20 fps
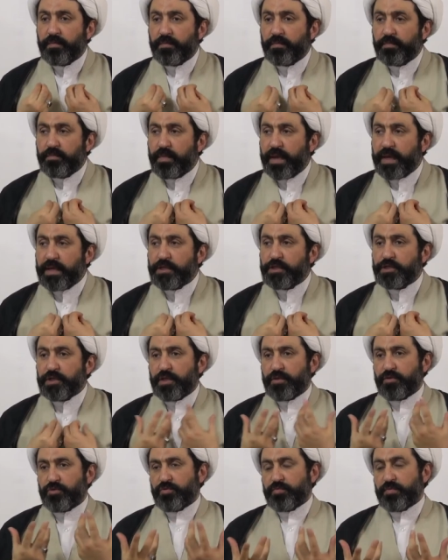
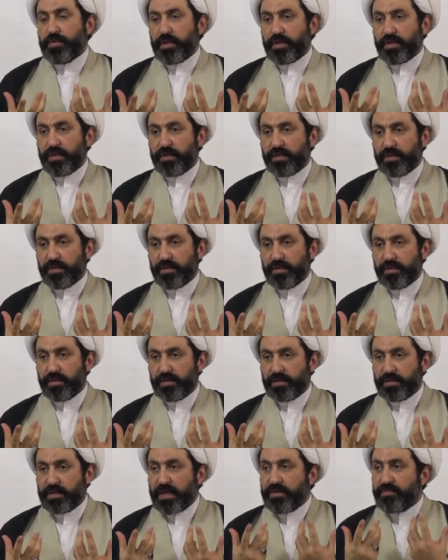mentioned to me.
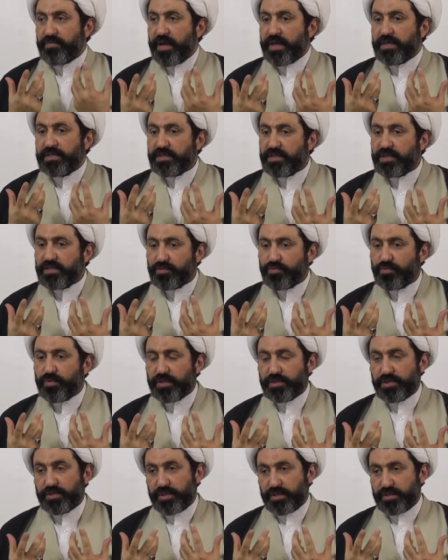They raised these
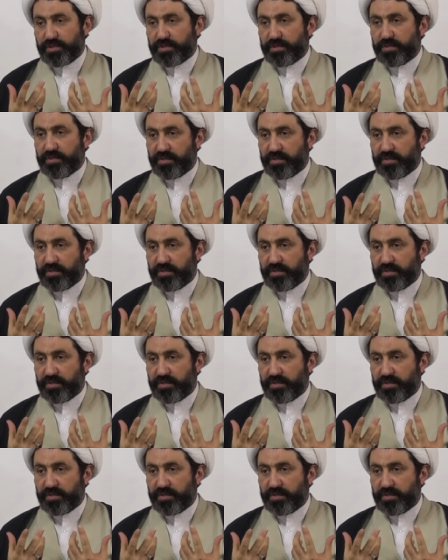questions.